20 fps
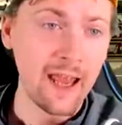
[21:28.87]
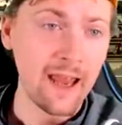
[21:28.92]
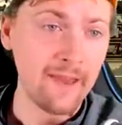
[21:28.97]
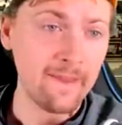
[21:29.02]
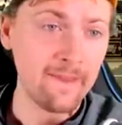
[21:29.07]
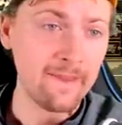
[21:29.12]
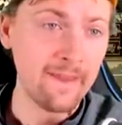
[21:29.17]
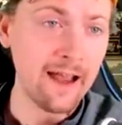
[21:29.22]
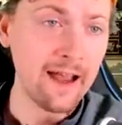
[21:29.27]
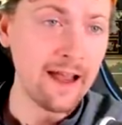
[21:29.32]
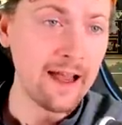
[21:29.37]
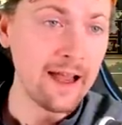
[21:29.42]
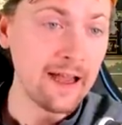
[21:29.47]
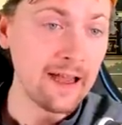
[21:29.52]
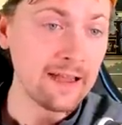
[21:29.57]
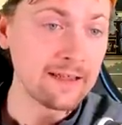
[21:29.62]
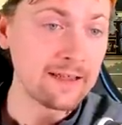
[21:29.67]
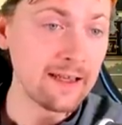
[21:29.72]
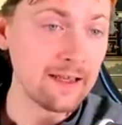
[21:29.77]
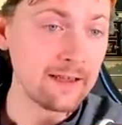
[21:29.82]
and
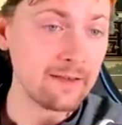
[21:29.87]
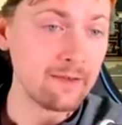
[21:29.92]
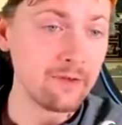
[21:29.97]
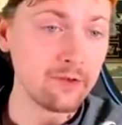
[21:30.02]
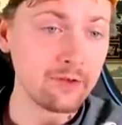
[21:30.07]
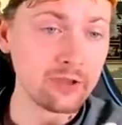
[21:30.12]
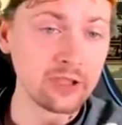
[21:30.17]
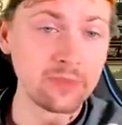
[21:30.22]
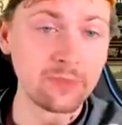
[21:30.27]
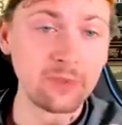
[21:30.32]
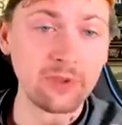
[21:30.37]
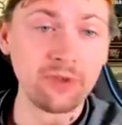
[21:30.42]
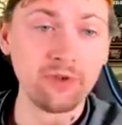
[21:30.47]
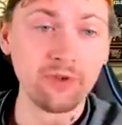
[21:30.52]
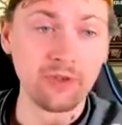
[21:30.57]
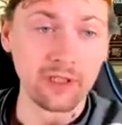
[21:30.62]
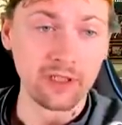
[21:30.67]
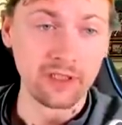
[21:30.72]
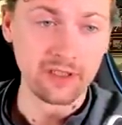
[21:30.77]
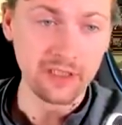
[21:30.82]
that unlocks me
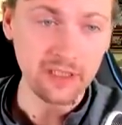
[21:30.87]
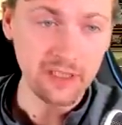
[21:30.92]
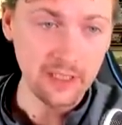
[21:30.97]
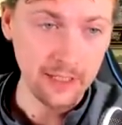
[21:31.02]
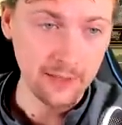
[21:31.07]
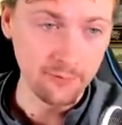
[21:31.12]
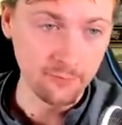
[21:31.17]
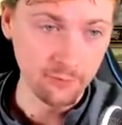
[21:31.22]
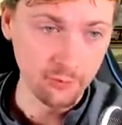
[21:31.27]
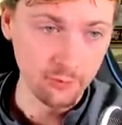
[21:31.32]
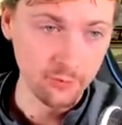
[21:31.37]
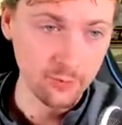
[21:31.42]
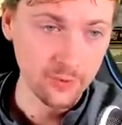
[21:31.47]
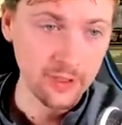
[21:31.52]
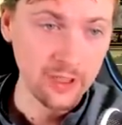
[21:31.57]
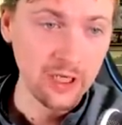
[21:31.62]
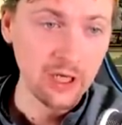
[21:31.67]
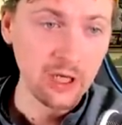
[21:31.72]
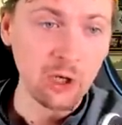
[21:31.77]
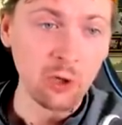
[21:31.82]
new idea group,
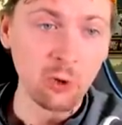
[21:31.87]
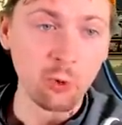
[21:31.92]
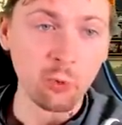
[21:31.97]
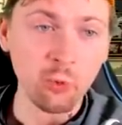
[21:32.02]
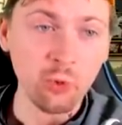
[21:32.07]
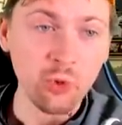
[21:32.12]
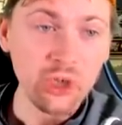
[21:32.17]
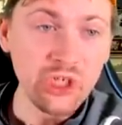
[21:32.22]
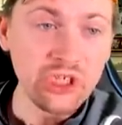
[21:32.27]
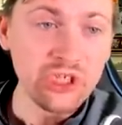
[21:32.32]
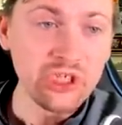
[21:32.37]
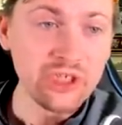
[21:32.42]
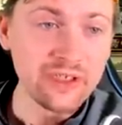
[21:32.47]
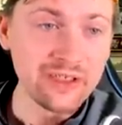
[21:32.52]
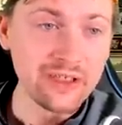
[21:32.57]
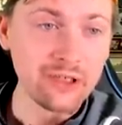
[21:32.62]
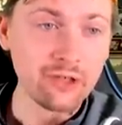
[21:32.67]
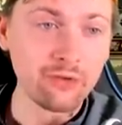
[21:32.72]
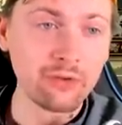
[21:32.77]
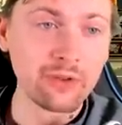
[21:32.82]
which
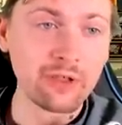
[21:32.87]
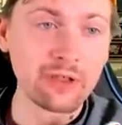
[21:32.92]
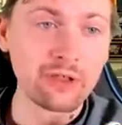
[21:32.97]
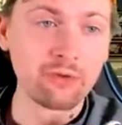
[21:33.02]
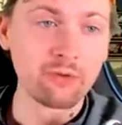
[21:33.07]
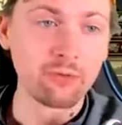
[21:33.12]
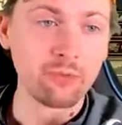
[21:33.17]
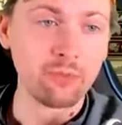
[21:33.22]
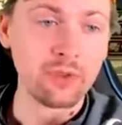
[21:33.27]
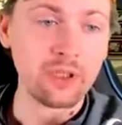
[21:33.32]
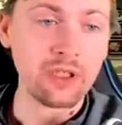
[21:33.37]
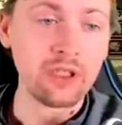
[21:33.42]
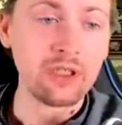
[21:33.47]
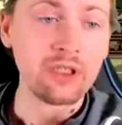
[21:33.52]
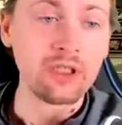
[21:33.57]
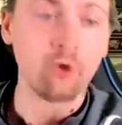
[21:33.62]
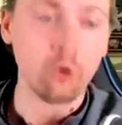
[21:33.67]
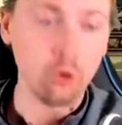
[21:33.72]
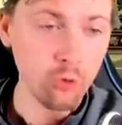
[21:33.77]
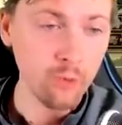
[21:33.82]
is going to
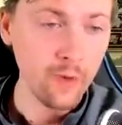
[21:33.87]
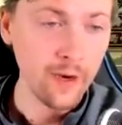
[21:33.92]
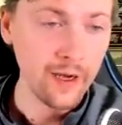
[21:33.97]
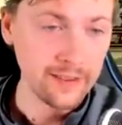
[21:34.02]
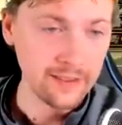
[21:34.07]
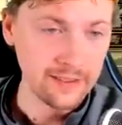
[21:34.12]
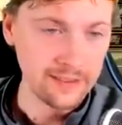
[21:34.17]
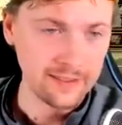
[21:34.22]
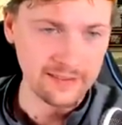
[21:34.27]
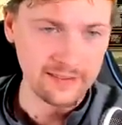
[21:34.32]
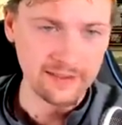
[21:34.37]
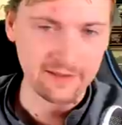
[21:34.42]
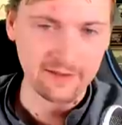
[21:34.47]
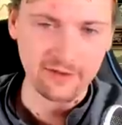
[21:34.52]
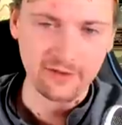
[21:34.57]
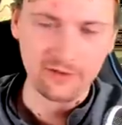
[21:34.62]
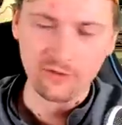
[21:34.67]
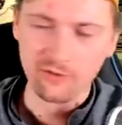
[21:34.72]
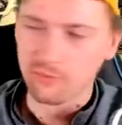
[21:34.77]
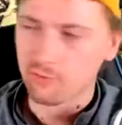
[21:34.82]
be Humanist.
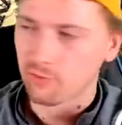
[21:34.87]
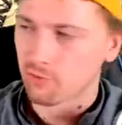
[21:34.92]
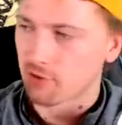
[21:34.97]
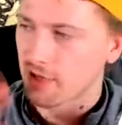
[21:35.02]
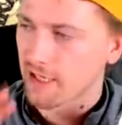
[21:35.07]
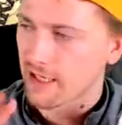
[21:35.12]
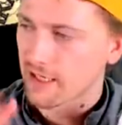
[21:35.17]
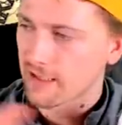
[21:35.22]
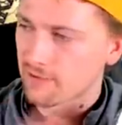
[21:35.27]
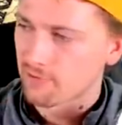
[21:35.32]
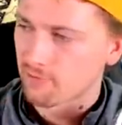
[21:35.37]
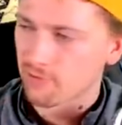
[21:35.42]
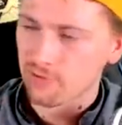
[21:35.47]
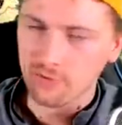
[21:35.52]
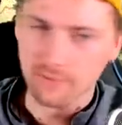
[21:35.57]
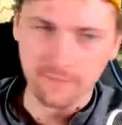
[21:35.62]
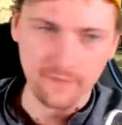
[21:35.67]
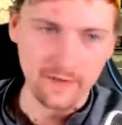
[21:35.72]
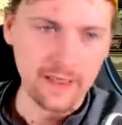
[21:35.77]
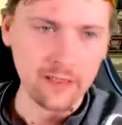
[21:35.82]
To get
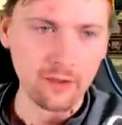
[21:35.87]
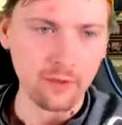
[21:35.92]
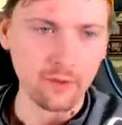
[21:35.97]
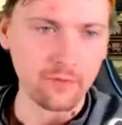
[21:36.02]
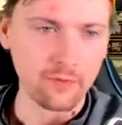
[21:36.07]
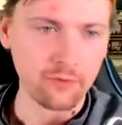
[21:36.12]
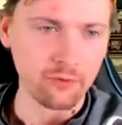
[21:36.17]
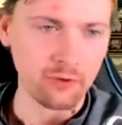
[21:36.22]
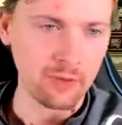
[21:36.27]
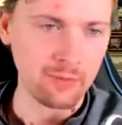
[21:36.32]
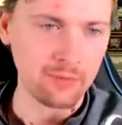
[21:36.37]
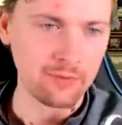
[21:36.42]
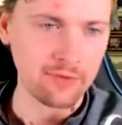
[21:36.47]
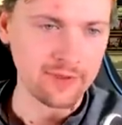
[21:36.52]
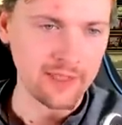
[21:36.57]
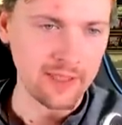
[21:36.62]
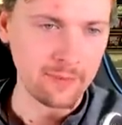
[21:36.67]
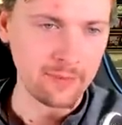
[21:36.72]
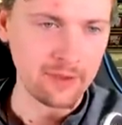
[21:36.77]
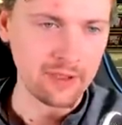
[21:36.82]
rid of any of the
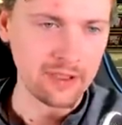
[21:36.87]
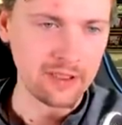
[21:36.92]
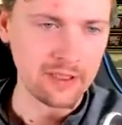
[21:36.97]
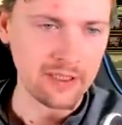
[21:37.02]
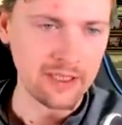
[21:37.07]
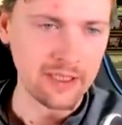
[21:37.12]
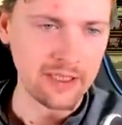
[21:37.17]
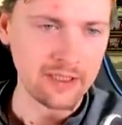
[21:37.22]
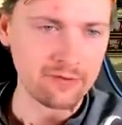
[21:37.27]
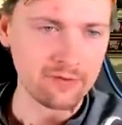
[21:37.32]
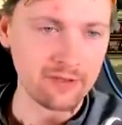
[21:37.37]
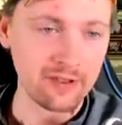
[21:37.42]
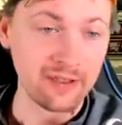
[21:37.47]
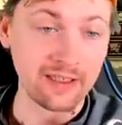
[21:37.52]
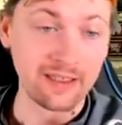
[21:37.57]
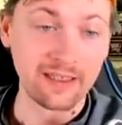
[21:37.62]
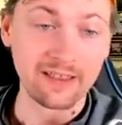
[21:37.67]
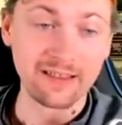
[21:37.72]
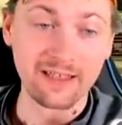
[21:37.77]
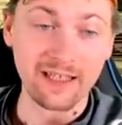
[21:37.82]
rebels happening in the country,
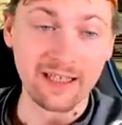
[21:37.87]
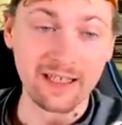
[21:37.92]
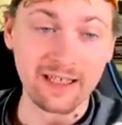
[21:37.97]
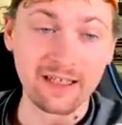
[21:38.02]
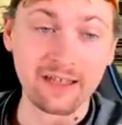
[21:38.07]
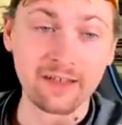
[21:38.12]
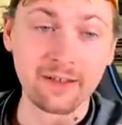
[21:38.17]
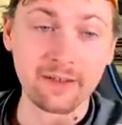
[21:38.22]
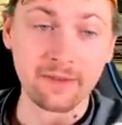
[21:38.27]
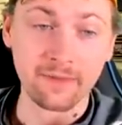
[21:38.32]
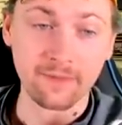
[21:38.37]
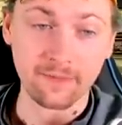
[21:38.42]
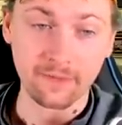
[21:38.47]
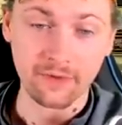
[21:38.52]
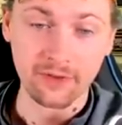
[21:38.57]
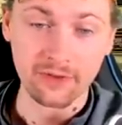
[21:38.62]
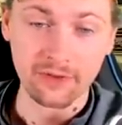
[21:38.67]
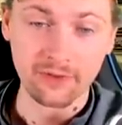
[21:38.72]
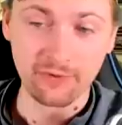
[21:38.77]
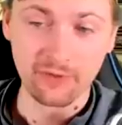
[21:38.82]
it can take the
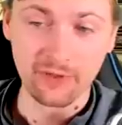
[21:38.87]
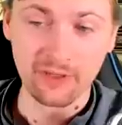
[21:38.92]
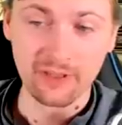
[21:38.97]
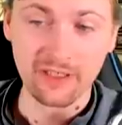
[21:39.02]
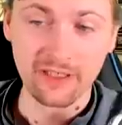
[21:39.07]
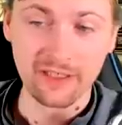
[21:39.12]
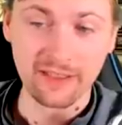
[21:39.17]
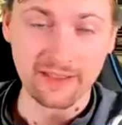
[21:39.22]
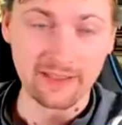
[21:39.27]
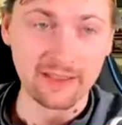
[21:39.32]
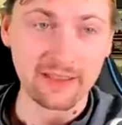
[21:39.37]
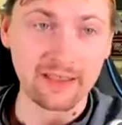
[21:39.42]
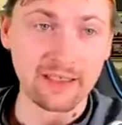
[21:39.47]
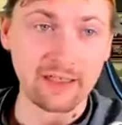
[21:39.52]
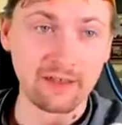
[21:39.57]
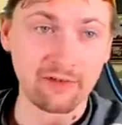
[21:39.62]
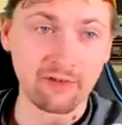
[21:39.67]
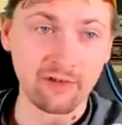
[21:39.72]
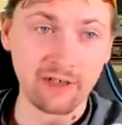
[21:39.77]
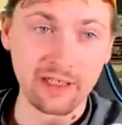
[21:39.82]
first 2 ideas
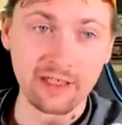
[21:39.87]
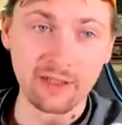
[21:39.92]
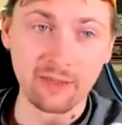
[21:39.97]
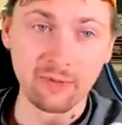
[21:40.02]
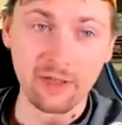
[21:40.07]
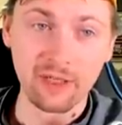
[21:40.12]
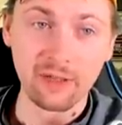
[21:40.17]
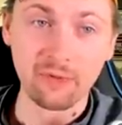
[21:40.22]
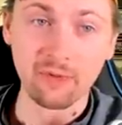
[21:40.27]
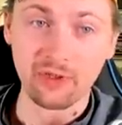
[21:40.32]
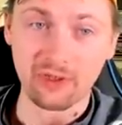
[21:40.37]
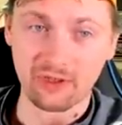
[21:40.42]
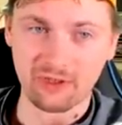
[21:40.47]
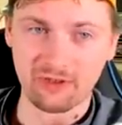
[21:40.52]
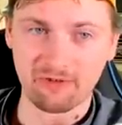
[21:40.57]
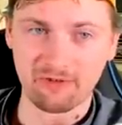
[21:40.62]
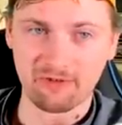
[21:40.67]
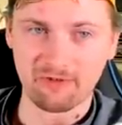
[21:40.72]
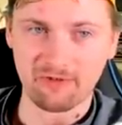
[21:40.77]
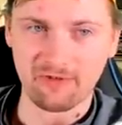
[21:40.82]
right away,
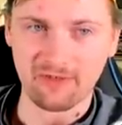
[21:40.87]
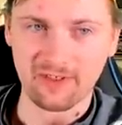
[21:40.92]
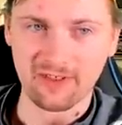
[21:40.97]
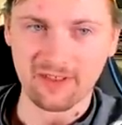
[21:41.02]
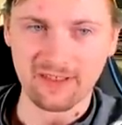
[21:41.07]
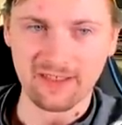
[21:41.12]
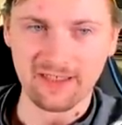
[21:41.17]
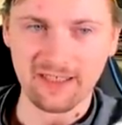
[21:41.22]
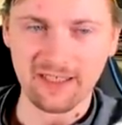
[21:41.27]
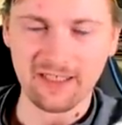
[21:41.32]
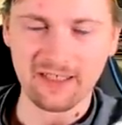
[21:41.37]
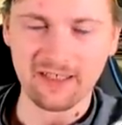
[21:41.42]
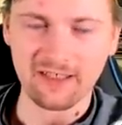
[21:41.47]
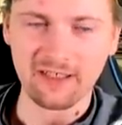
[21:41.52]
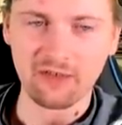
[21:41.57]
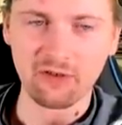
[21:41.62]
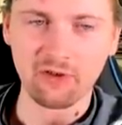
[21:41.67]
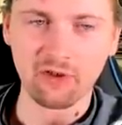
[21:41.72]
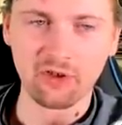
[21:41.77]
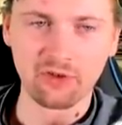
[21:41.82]
which you can see
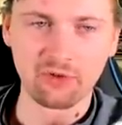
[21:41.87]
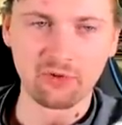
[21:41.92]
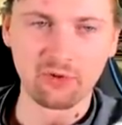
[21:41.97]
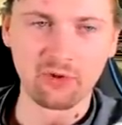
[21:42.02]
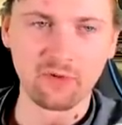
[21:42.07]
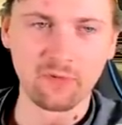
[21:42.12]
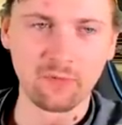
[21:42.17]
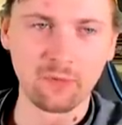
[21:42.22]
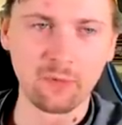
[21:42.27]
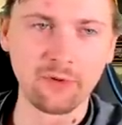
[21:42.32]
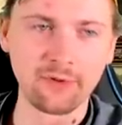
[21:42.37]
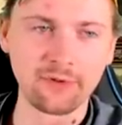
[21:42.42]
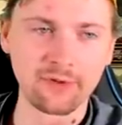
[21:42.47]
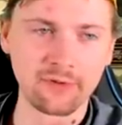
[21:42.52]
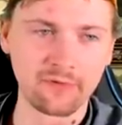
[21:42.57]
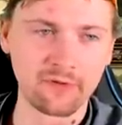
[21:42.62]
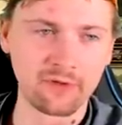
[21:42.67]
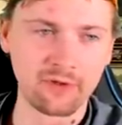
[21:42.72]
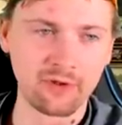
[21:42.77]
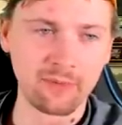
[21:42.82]
got rid of
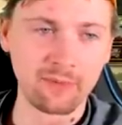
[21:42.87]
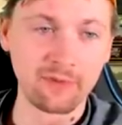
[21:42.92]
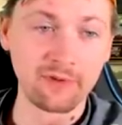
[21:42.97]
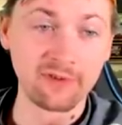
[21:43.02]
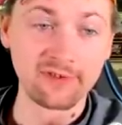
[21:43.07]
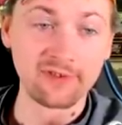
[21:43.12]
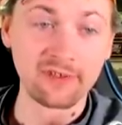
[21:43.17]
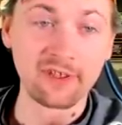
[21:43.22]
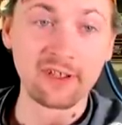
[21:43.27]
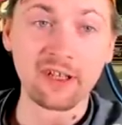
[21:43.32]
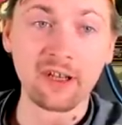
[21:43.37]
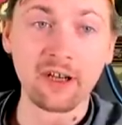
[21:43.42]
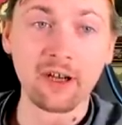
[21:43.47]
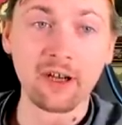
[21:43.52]
most of the rebels